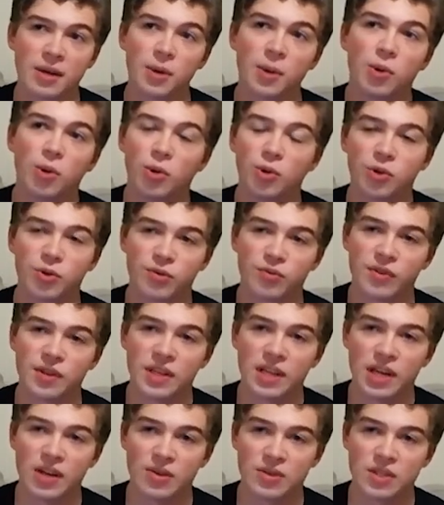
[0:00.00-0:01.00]
older
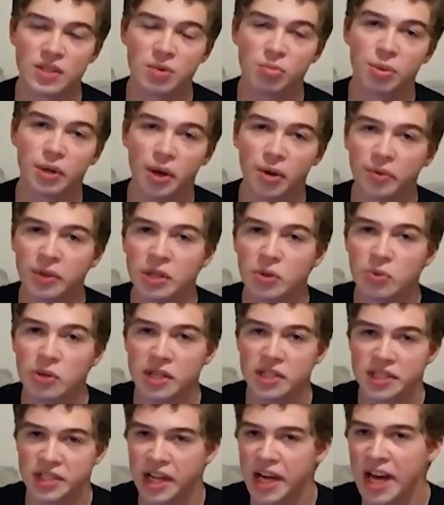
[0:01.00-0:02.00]
videos, but only
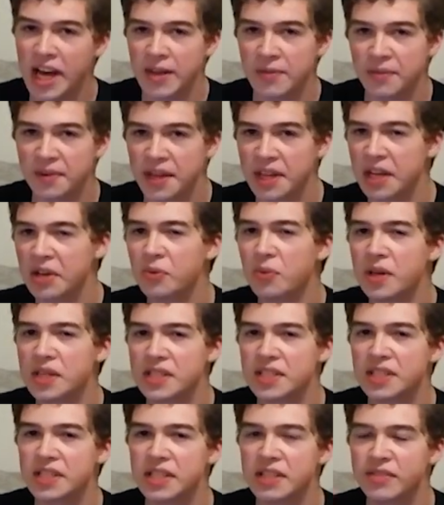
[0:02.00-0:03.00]
one time, and it
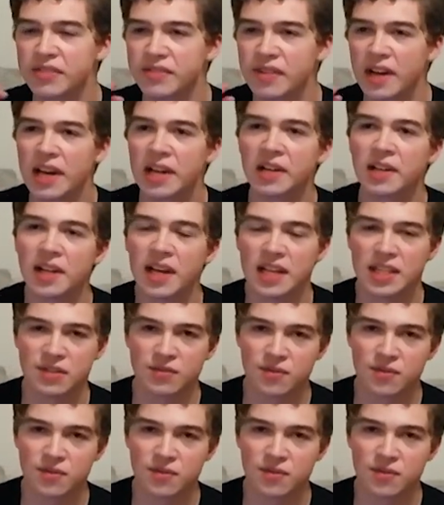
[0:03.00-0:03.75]
wasn't a finalized